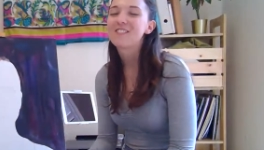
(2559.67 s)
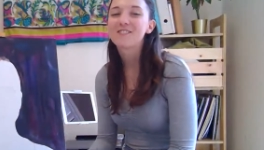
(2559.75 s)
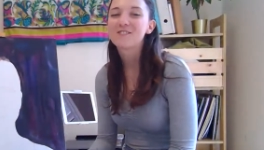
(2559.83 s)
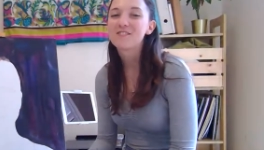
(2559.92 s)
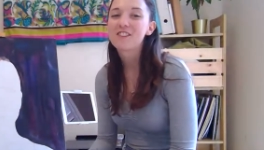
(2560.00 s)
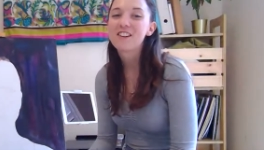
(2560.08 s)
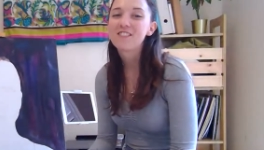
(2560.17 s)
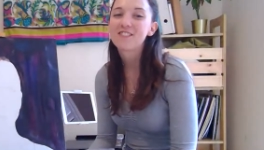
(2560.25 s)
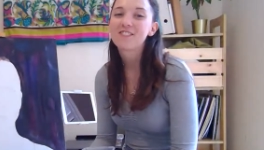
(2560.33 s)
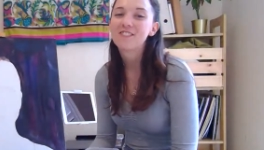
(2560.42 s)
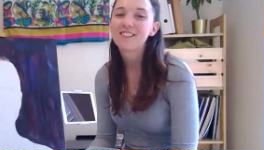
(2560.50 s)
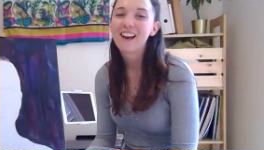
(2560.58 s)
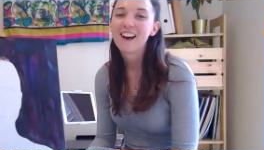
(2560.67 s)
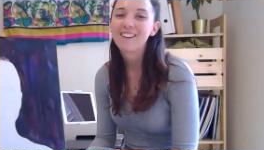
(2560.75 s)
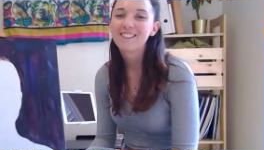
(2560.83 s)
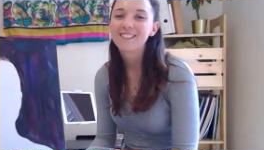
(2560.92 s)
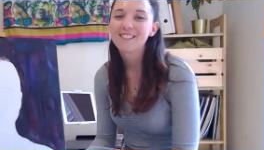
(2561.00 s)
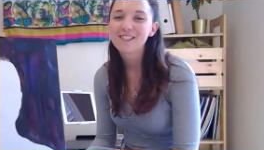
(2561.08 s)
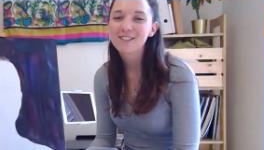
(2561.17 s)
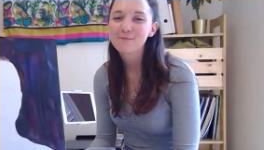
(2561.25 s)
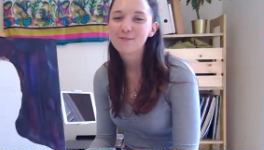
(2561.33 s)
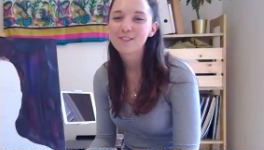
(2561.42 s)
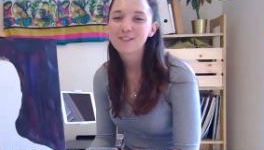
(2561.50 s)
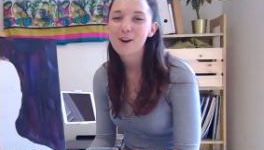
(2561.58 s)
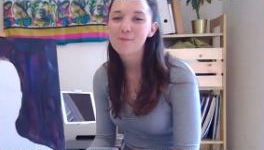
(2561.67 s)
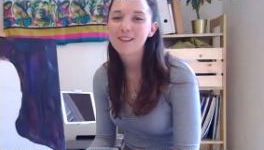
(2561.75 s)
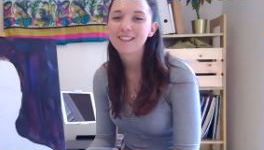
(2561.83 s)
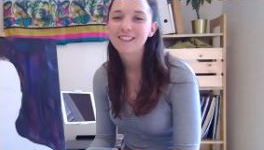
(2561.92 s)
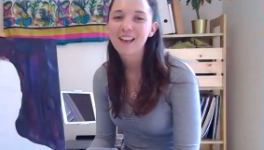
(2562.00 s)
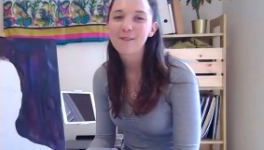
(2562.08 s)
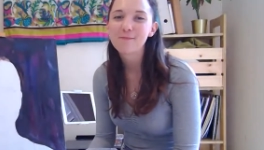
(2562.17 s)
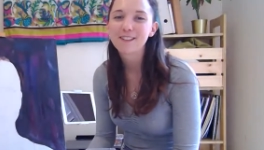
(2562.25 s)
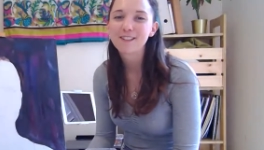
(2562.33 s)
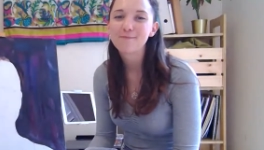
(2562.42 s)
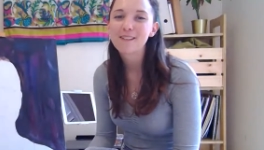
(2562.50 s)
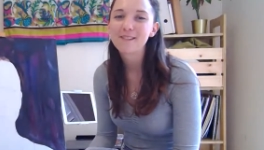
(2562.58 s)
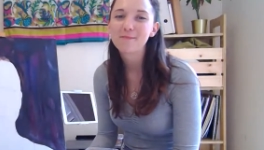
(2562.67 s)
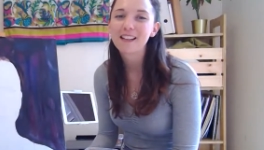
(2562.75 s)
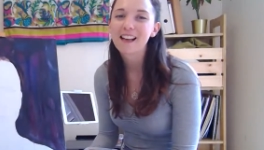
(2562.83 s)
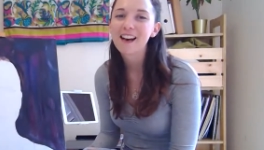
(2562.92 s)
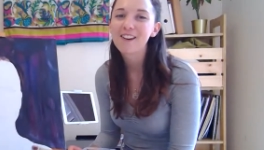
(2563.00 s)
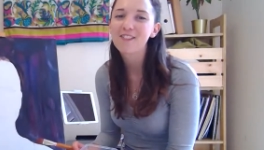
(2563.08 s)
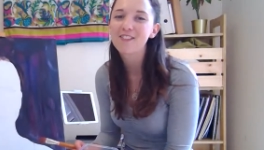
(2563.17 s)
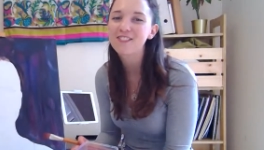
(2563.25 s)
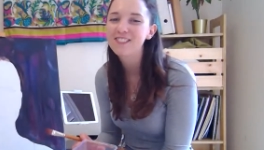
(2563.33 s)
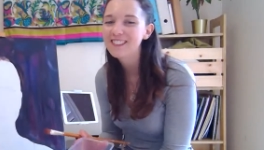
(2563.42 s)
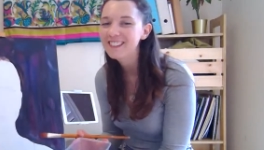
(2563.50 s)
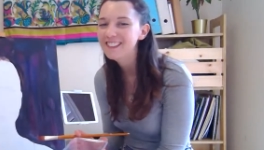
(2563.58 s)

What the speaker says: lost my train of thought now because someone's comment came in and it made me laugh.